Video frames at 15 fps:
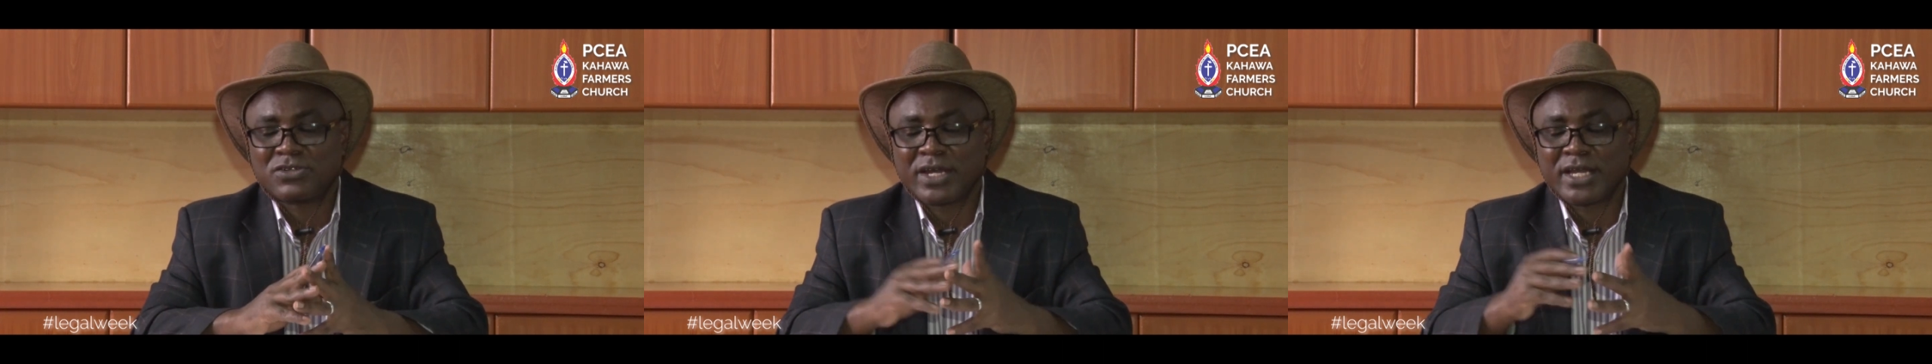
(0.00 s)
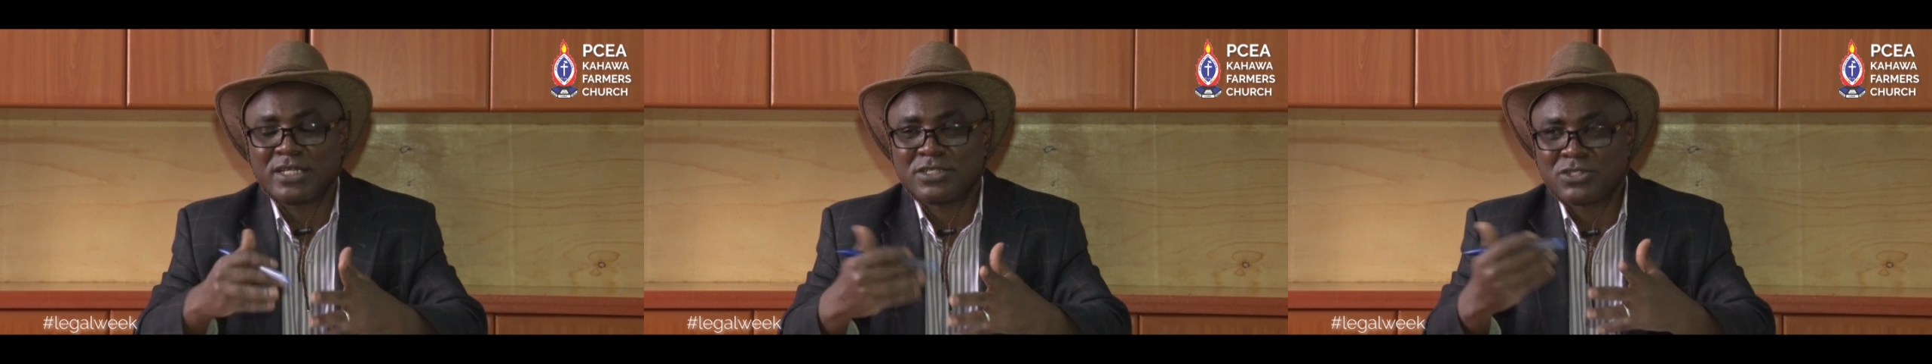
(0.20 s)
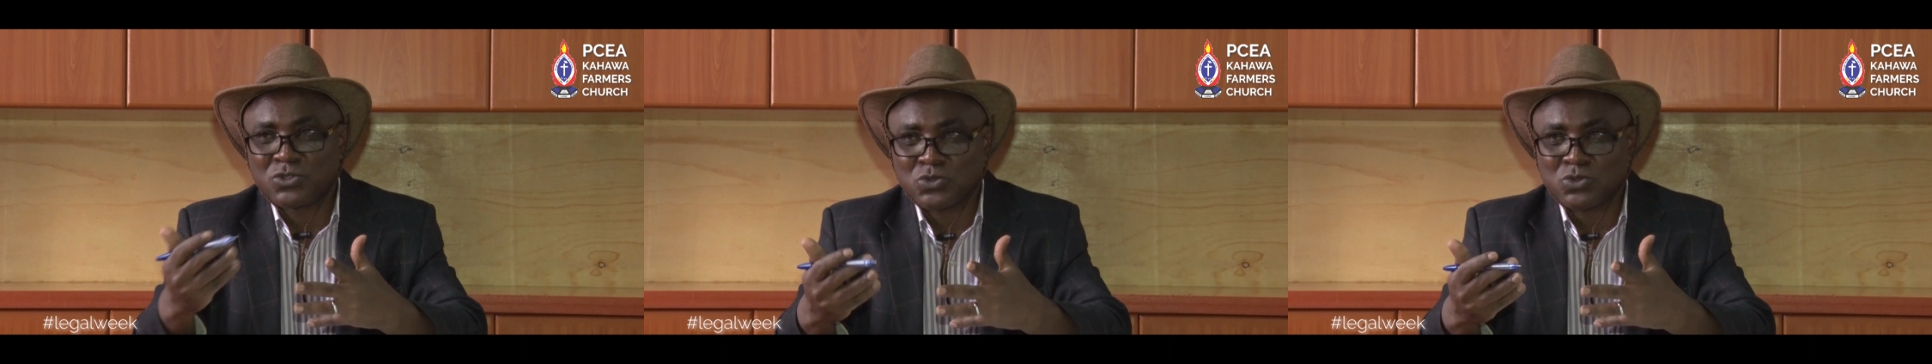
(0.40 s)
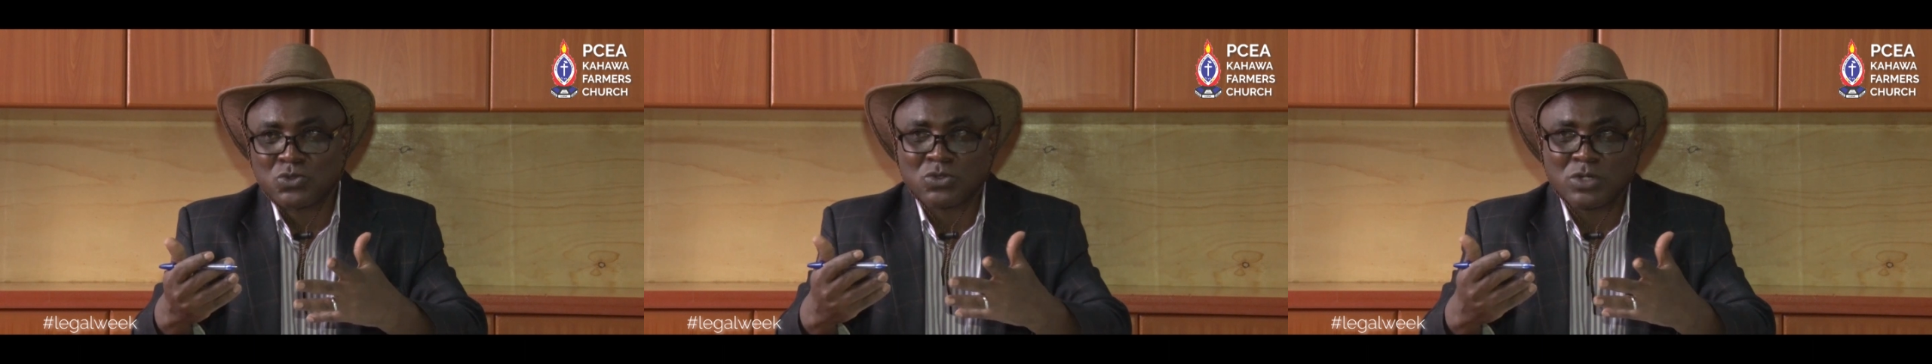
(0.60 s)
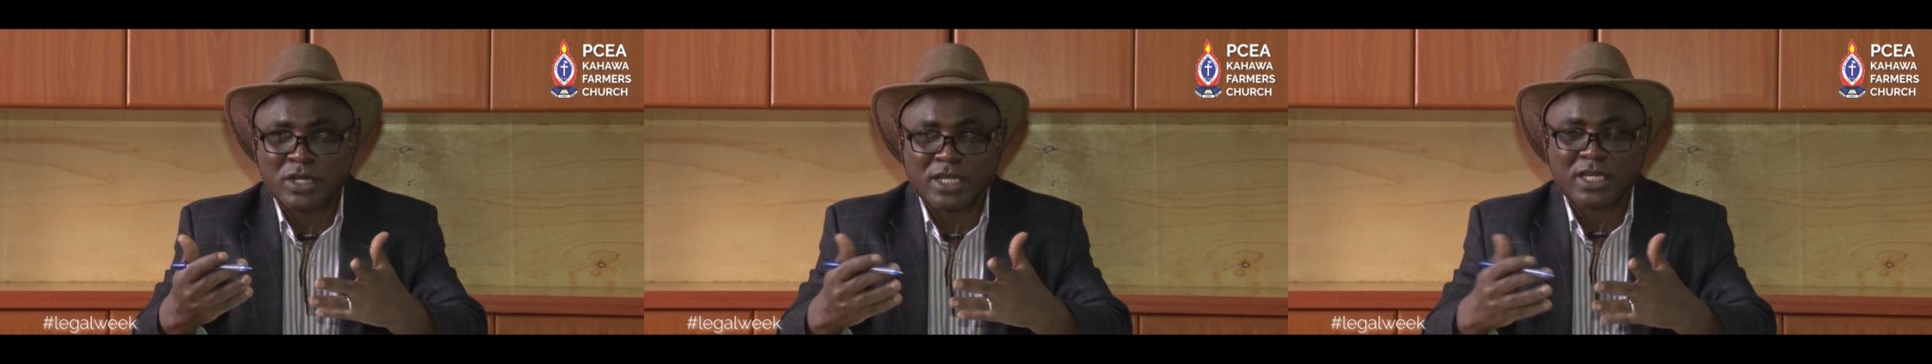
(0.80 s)
tries
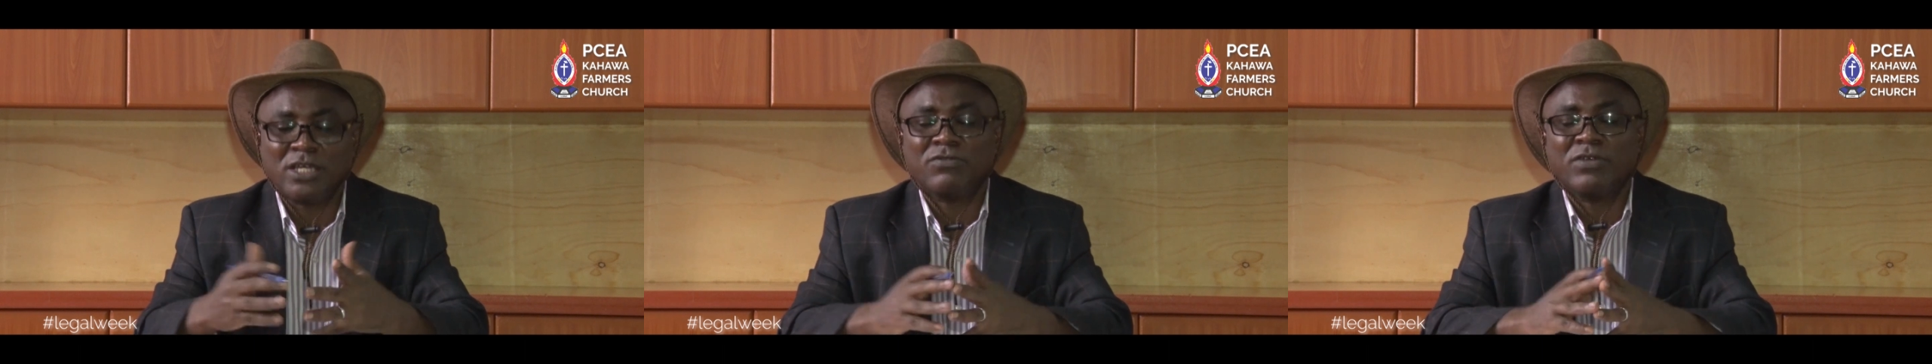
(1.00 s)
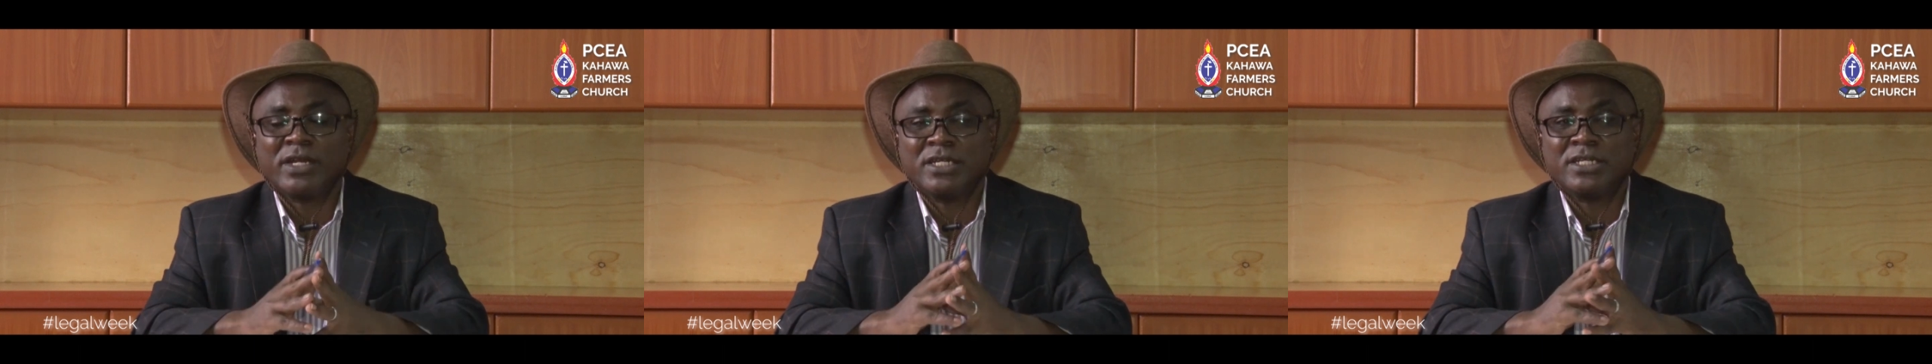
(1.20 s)
to give an